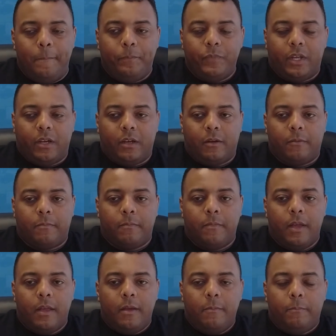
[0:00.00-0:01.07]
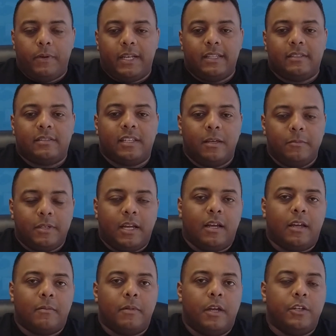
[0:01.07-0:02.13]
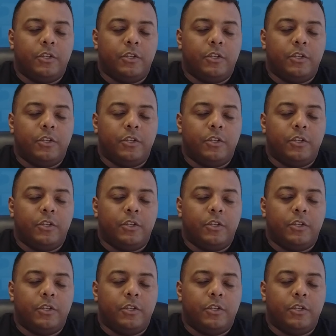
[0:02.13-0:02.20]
but at the same time,